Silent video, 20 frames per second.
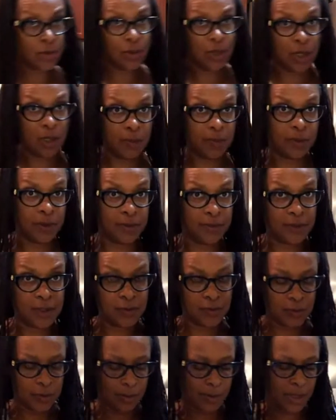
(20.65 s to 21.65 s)
to a couple of
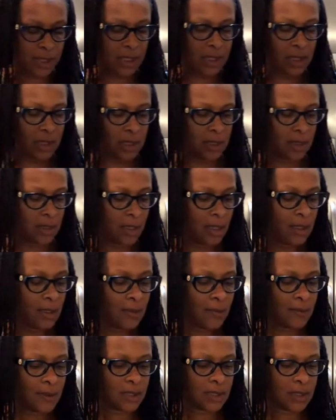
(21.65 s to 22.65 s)
different places.
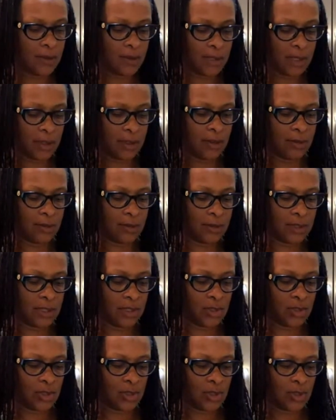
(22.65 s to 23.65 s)
What's going on?
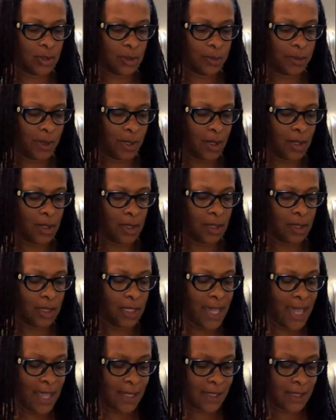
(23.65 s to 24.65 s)
It's your girl
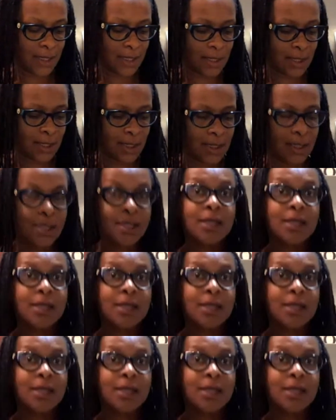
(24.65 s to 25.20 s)
Paulette.